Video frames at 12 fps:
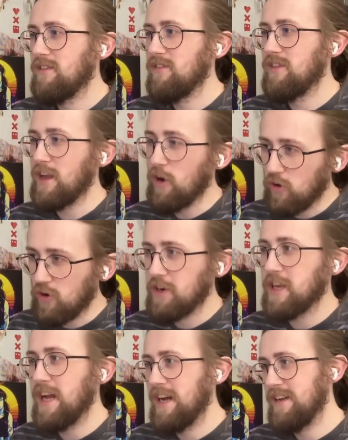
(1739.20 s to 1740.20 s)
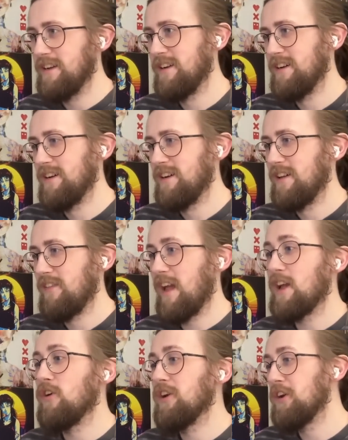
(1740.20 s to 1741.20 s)
then got good again,
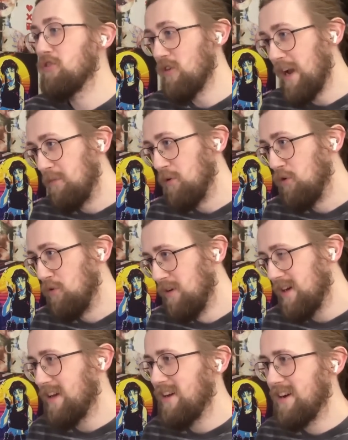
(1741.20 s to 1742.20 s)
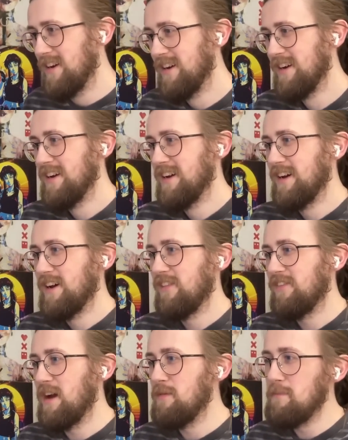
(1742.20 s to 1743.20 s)
then got incredible.
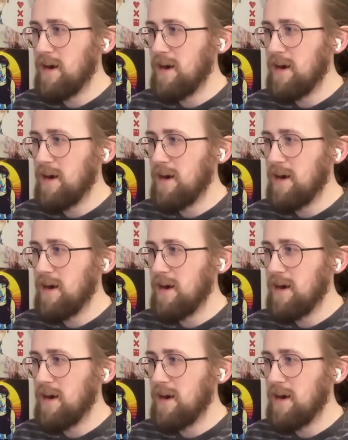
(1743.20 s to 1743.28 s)
Then went